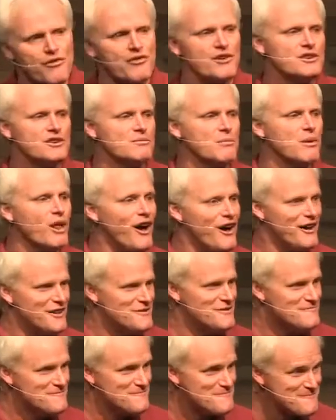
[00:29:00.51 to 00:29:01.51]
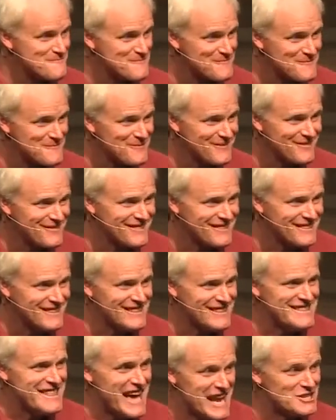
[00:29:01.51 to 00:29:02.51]
worth his blood.
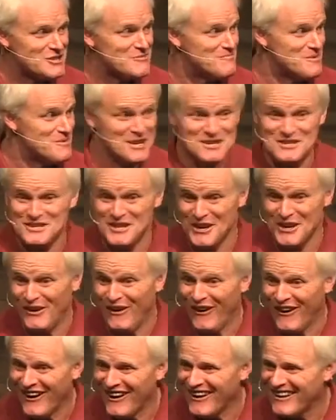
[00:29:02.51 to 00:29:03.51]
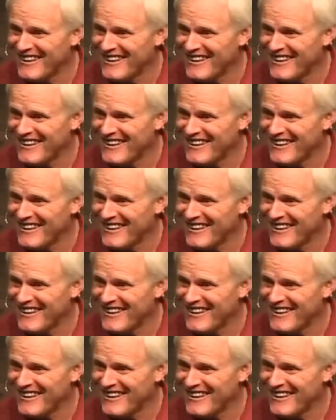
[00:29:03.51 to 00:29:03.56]
That's a big deal.